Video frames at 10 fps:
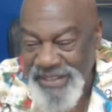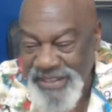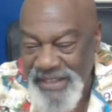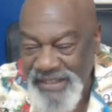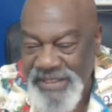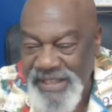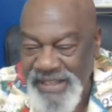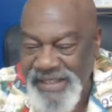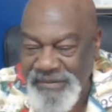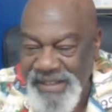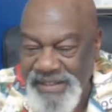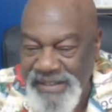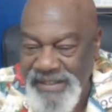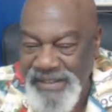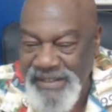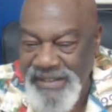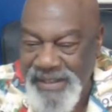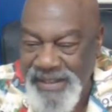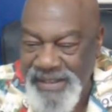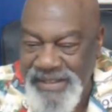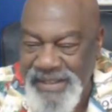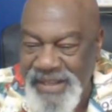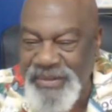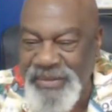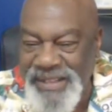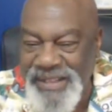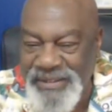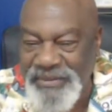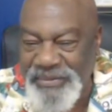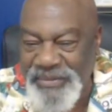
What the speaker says: see what the fuck you guys are talking